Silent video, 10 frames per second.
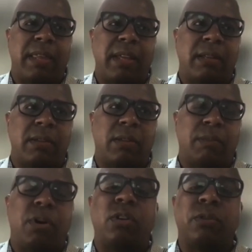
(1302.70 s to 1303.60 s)
that the
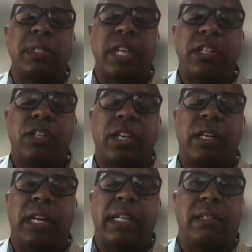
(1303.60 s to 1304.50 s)
polarization
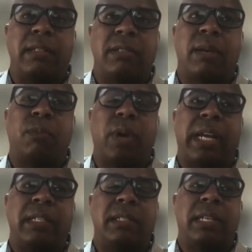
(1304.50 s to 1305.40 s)
in some
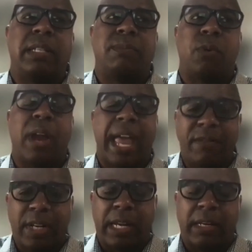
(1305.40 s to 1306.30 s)
ways is more
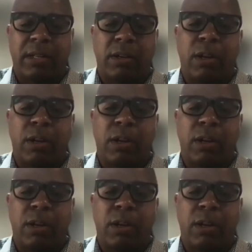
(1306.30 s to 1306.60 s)
evident,